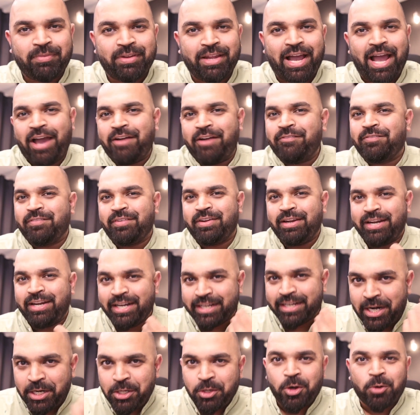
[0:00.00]
I've
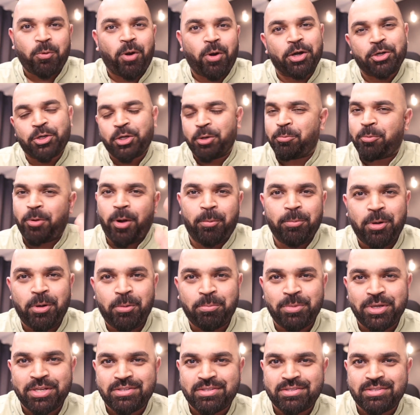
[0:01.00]
written down what your problem
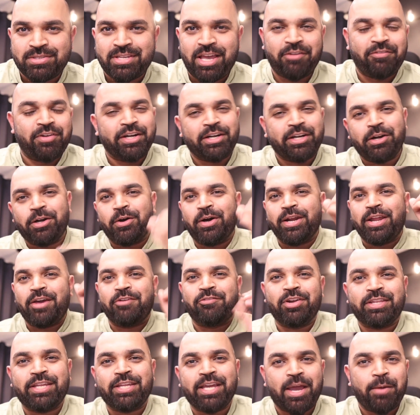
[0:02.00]
is, I've written down
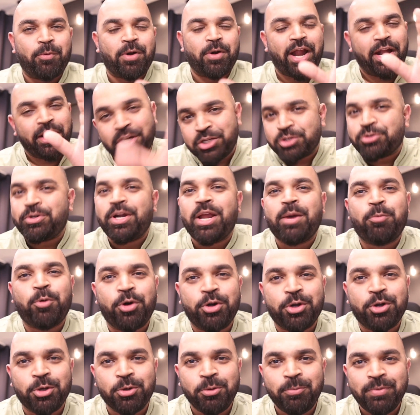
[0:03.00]
everything about, I understood about
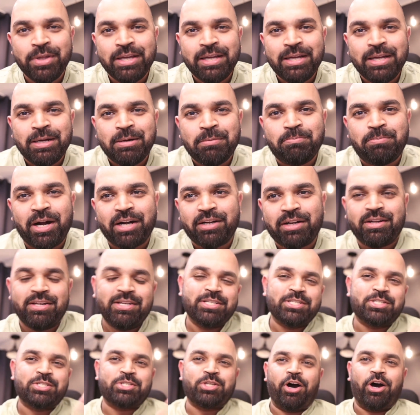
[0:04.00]
you, but
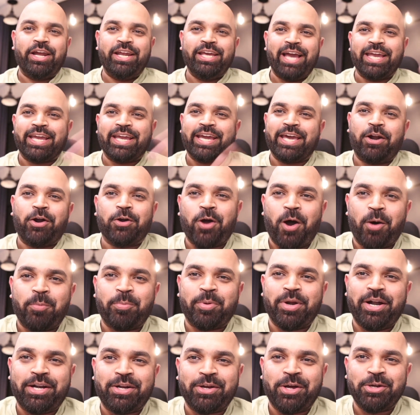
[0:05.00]
sorry, I cannot
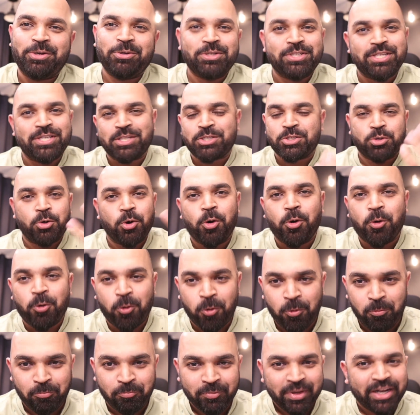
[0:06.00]
operate on you, just go
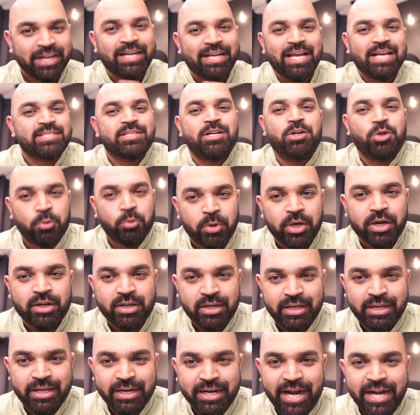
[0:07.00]
home. It doesn't work,
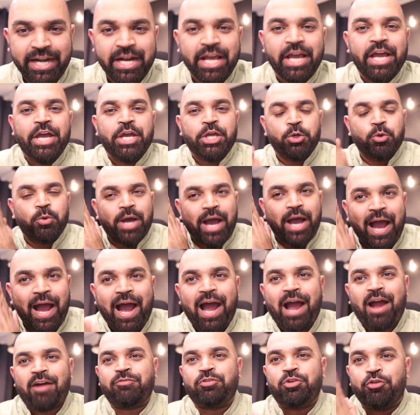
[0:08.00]
right? You
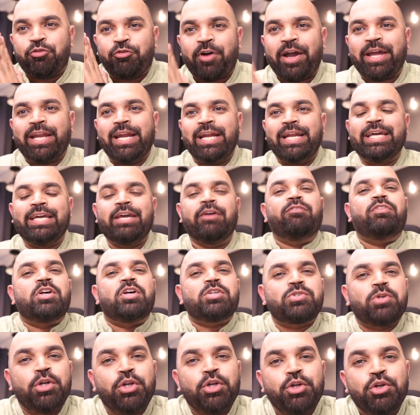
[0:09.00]
have to finally give the
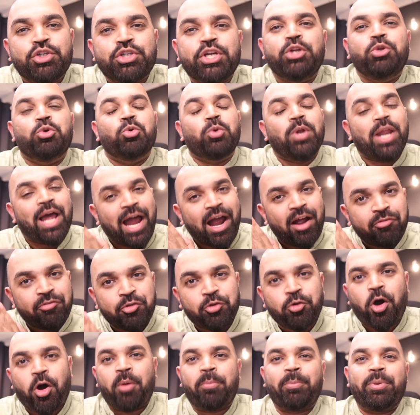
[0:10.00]
solution, you will have
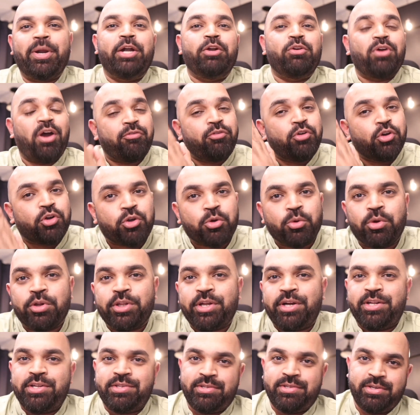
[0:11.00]
to operate, you have to cure the
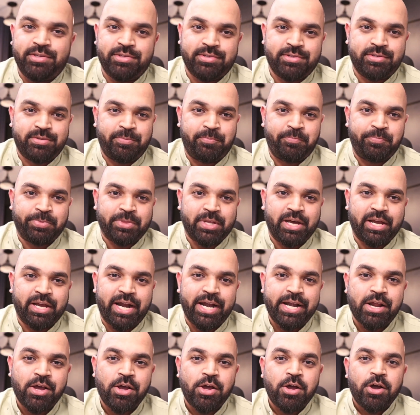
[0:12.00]
disease,
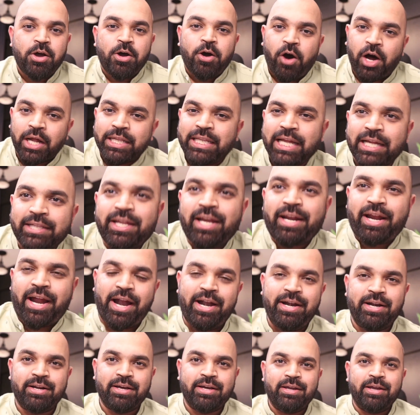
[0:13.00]
right? On the other
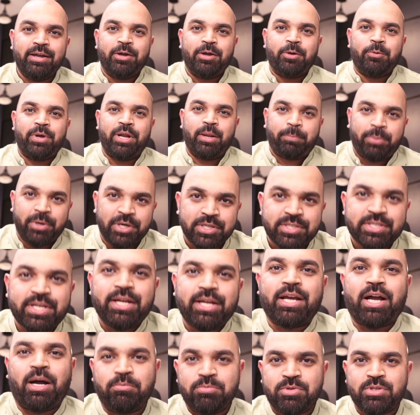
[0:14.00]
hand, when a person
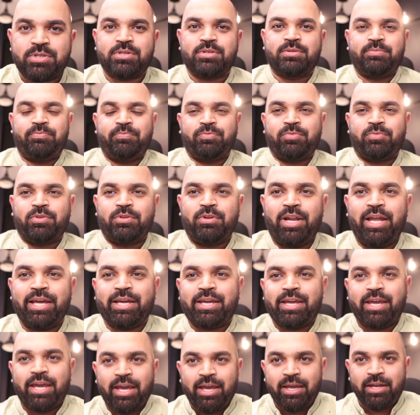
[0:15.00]
comes, you're like,
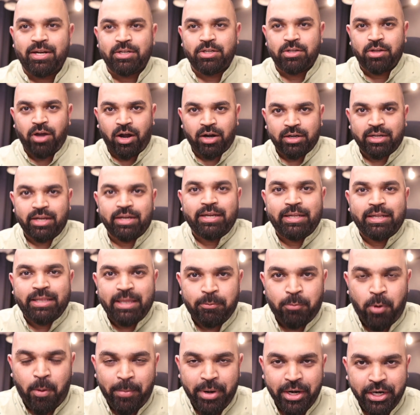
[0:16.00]
hey, doctor, the
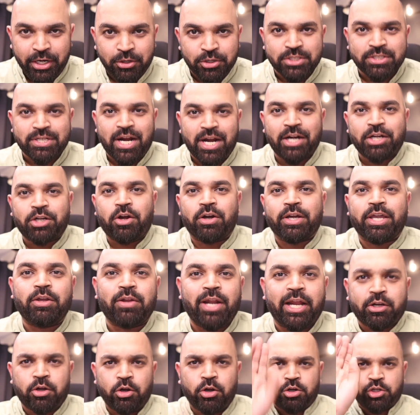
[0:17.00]
moment you start talking, you're
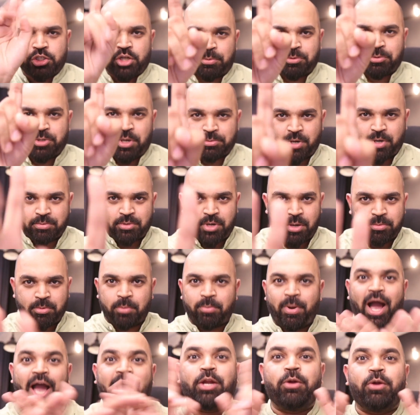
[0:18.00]
like, no, stop.
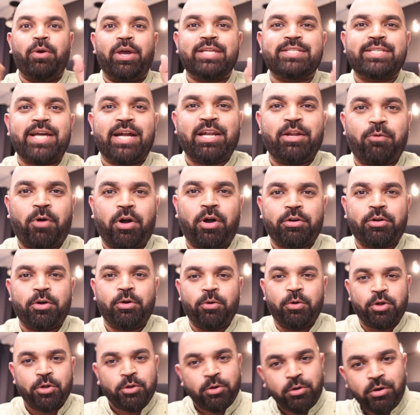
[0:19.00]
I know exactly what to do
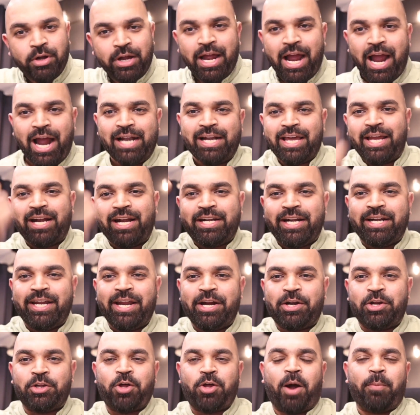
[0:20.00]
to you. I'll directly take
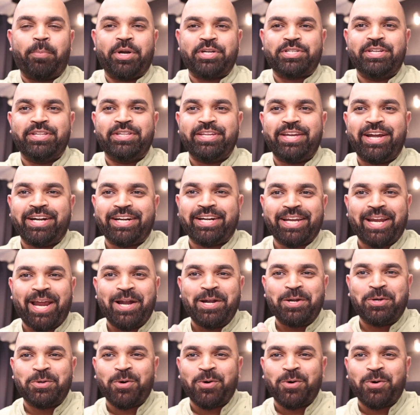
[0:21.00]
you to the operation theater. I'll do